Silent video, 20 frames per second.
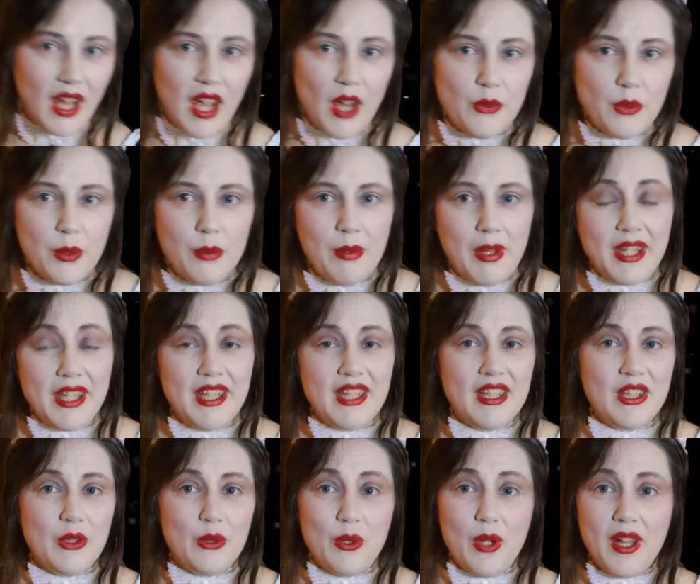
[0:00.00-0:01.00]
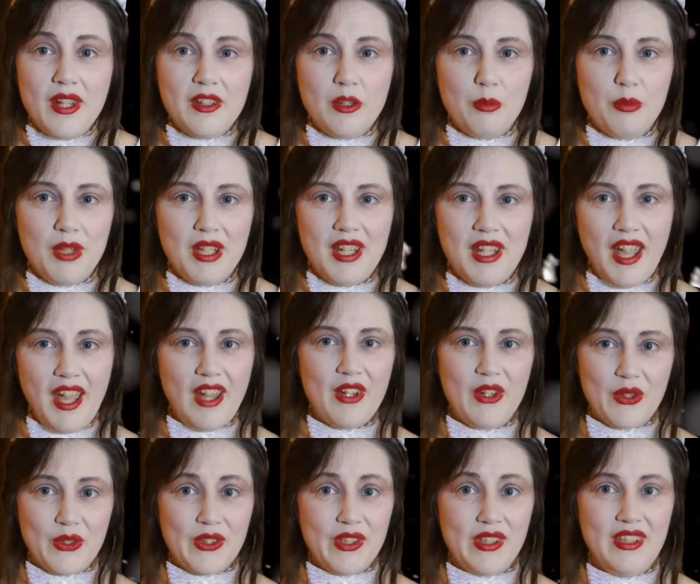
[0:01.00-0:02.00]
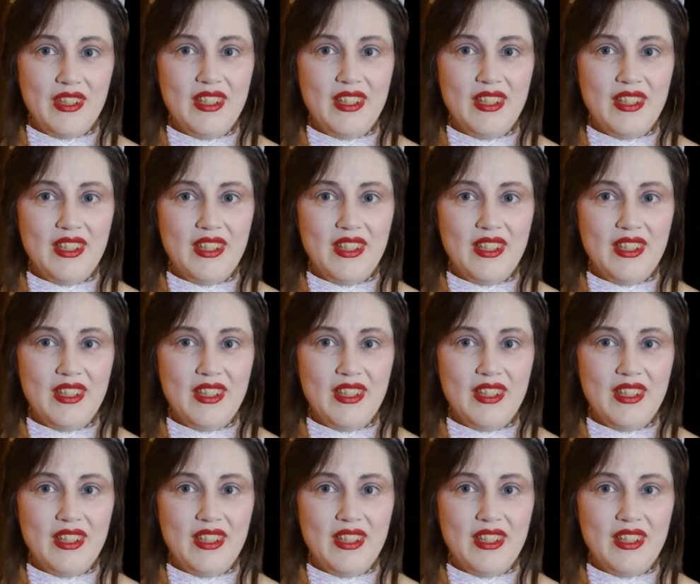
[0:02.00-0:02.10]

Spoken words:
everybody who has a big house